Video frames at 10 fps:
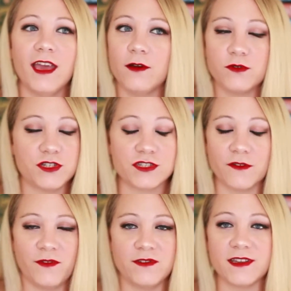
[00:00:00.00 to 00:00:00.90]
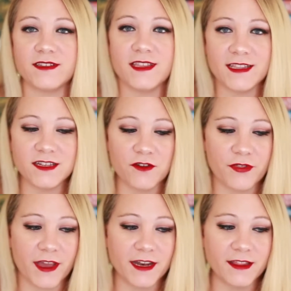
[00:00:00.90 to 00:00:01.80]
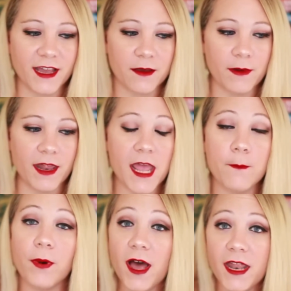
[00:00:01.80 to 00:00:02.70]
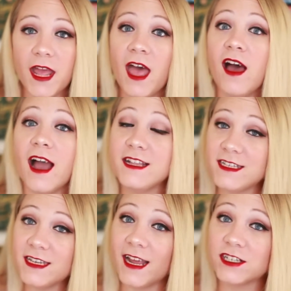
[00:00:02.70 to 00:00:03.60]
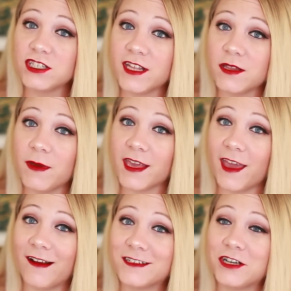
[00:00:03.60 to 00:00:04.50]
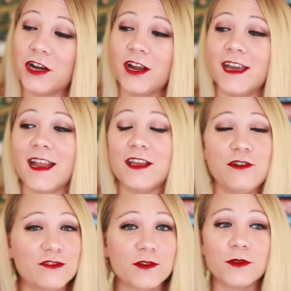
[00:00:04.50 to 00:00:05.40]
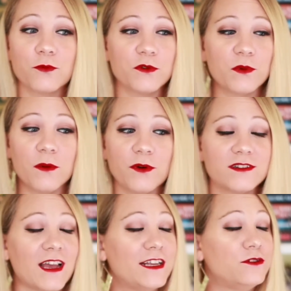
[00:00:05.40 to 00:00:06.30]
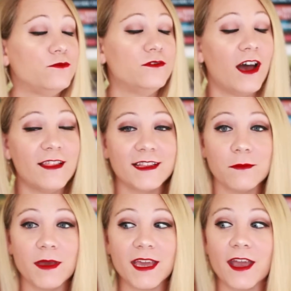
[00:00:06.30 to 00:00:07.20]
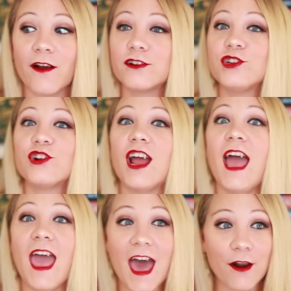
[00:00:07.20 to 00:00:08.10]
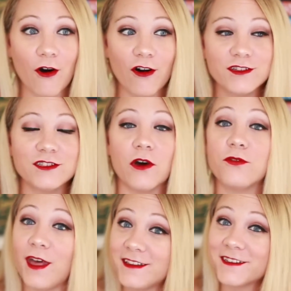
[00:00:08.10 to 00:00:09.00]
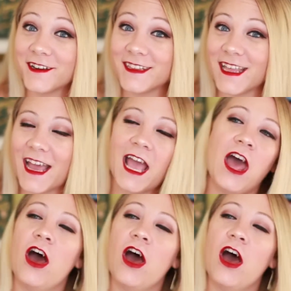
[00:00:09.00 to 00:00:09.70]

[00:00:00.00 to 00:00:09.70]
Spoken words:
It was just confusing. So that's another thing I didn't like about it. But I did actually like the main character, and usually with Ruth Ware books, I do not like the main character at all. So that's a good thing.